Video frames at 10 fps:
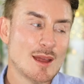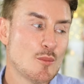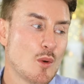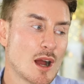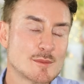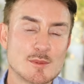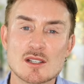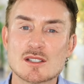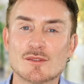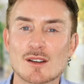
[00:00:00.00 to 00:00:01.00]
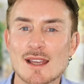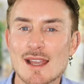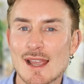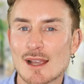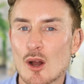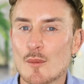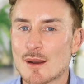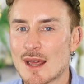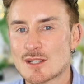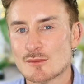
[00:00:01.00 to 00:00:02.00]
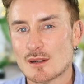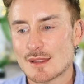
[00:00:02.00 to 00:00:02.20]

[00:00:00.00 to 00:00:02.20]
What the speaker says: It works beautifully in combination